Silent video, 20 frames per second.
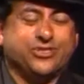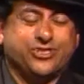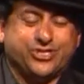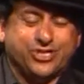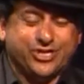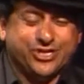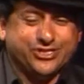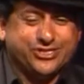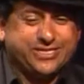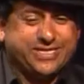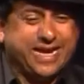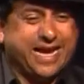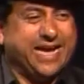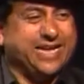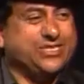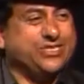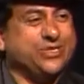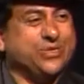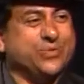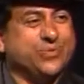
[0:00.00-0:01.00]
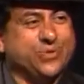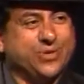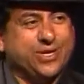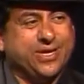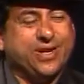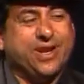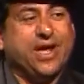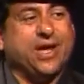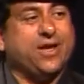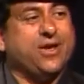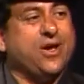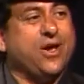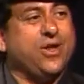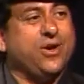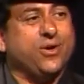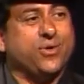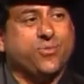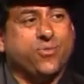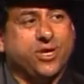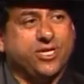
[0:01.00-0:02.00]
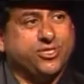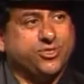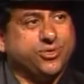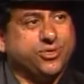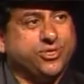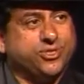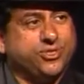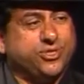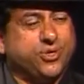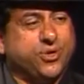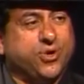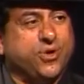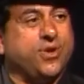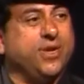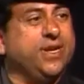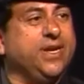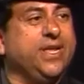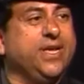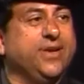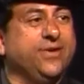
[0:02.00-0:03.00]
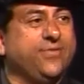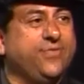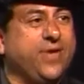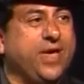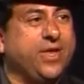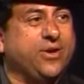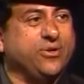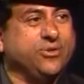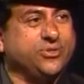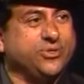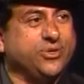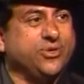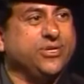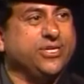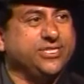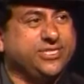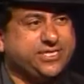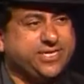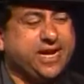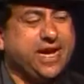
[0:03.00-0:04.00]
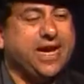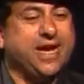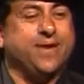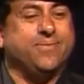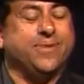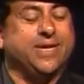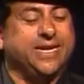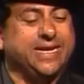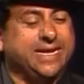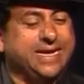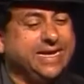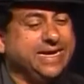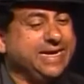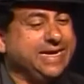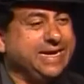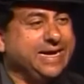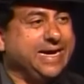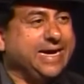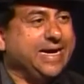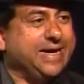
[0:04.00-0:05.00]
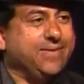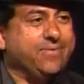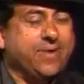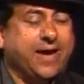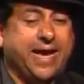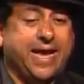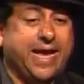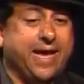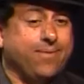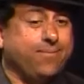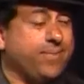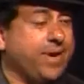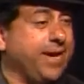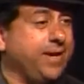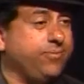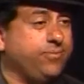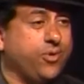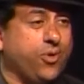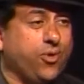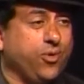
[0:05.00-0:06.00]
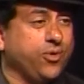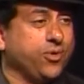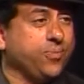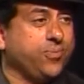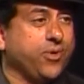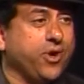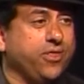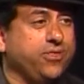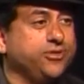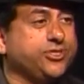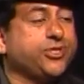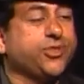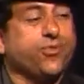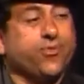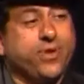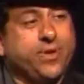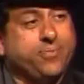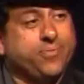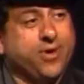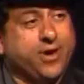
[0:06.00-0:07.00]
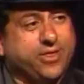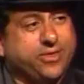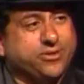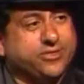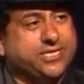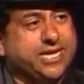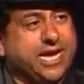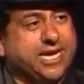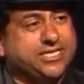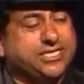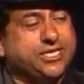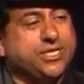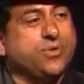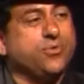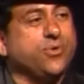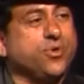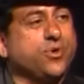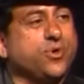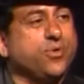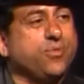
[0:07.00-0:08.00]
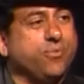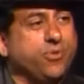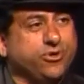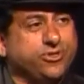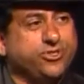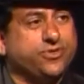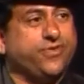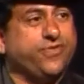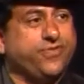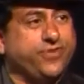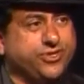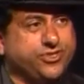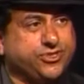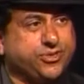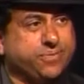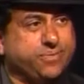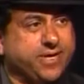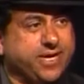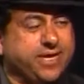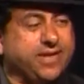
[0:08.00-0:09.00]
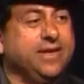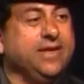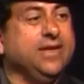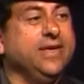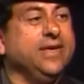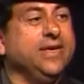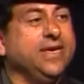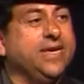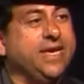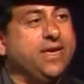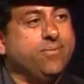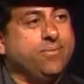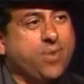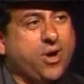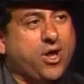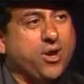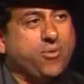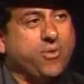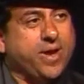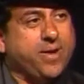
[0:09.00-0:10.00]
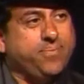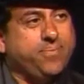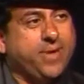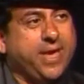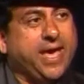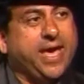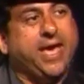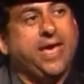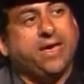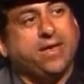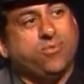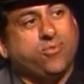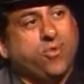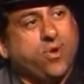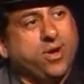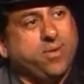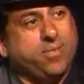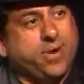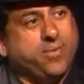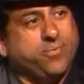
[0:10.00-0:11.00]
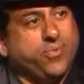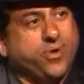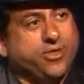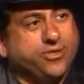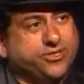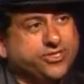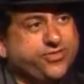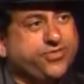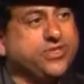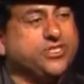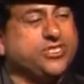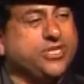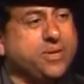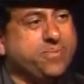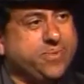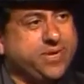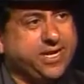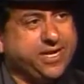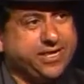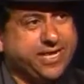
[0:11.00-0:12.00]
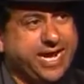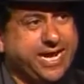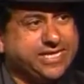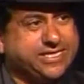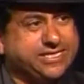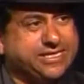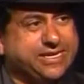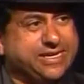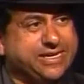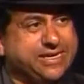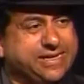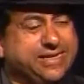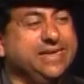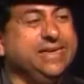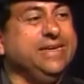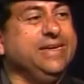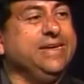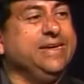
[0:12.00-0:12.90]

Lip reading: There's still a statue, really an iconic restaurateur and an innovator during his time. And I have my older brothers, 3 brothers actually, that were commercial fishermen in Monterey Bay, and one of my brothers fished up in Alaska.